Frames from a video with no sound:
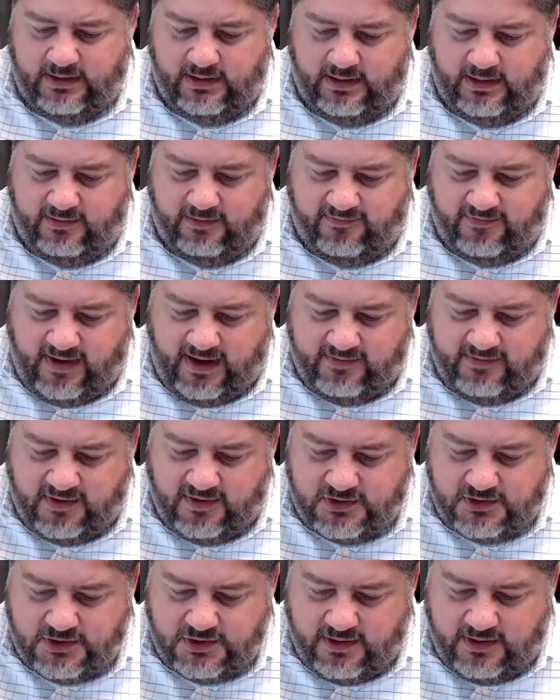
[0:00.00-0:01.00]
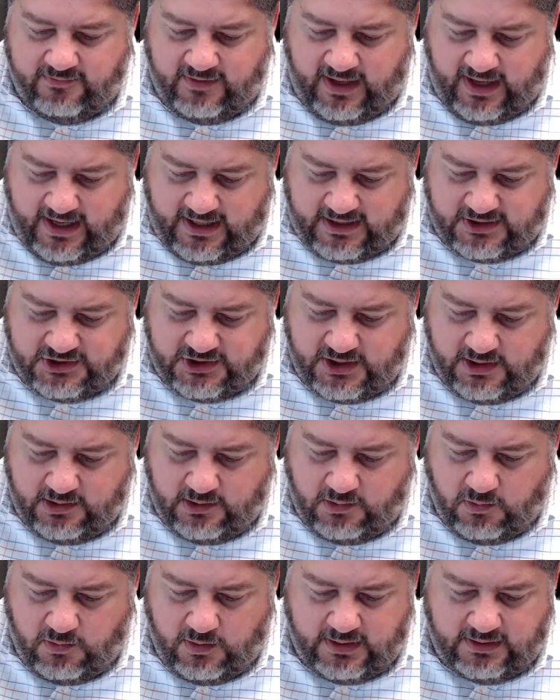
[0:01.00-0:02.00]
and 500 of cassia,
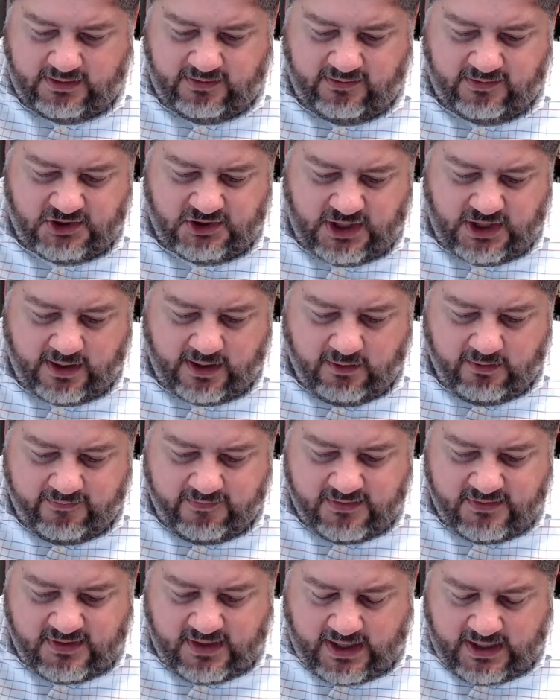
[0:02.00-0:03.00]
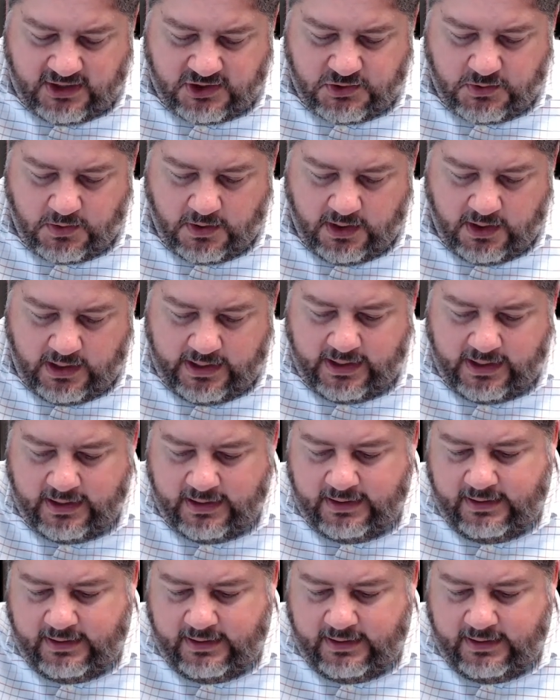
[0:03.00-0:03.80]
according to the shekel of the sanctuary,